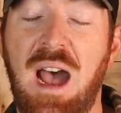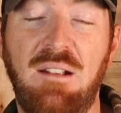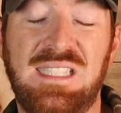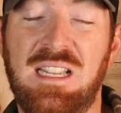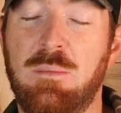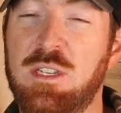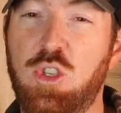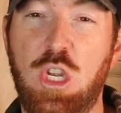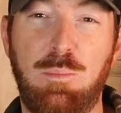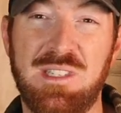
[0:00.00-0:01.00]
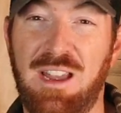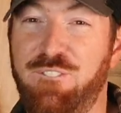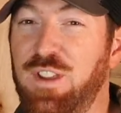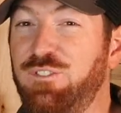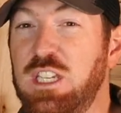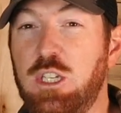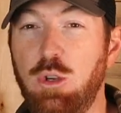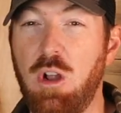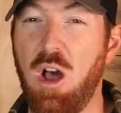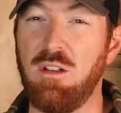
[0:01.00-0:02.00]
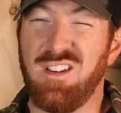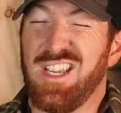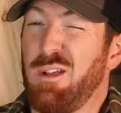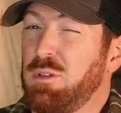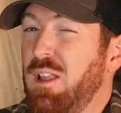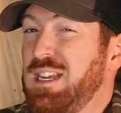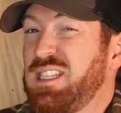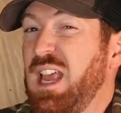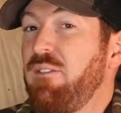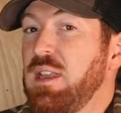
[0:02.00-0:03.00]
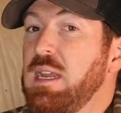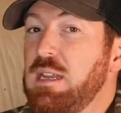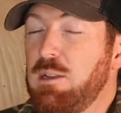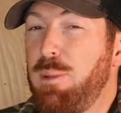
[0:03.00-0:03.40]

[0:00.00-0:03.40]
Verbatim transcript: I've seen them as cheap as like $52 up to like $70.